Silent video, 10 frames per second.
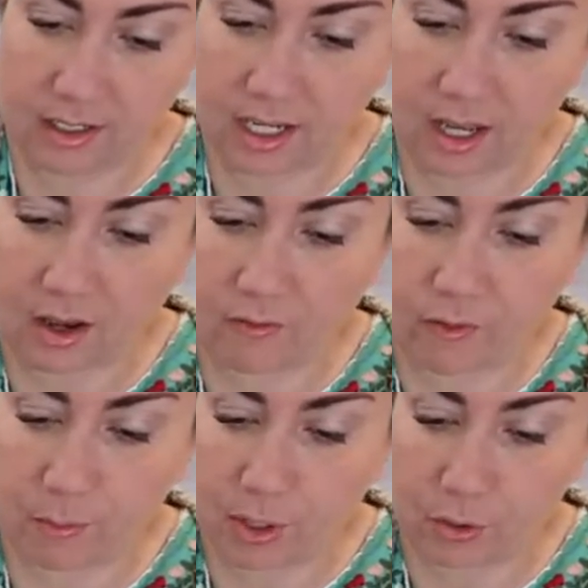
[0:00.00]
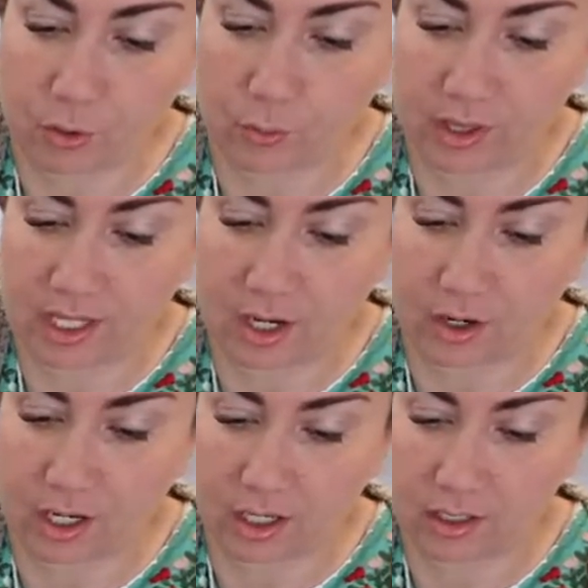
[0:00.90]
get familiar with the
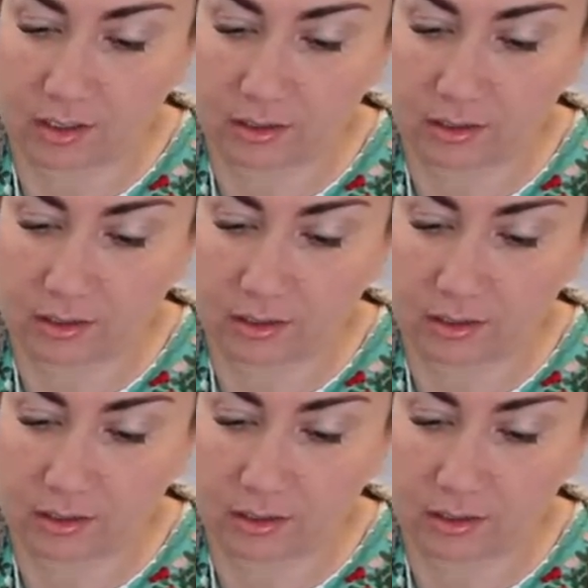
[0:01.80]
area.